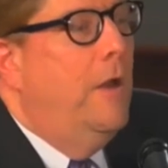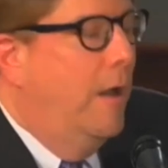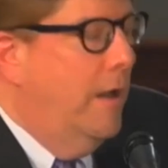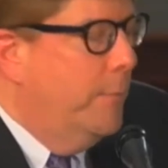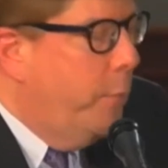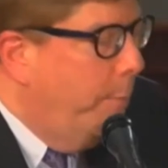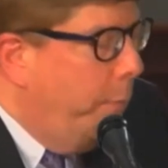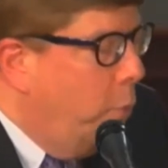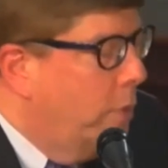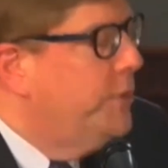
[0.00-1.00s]
are
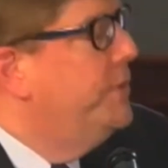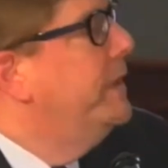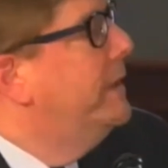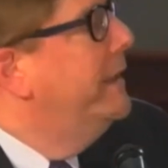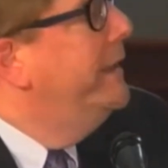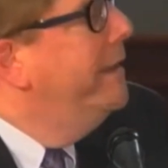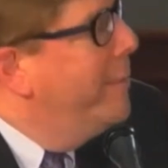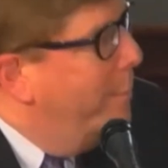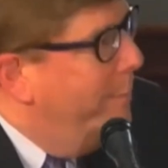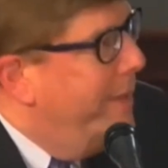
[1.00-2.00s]
proportionately
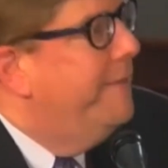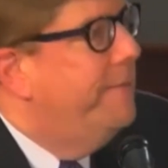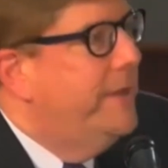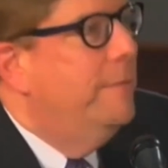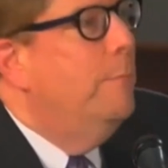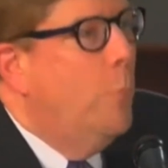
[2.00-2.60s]
benefit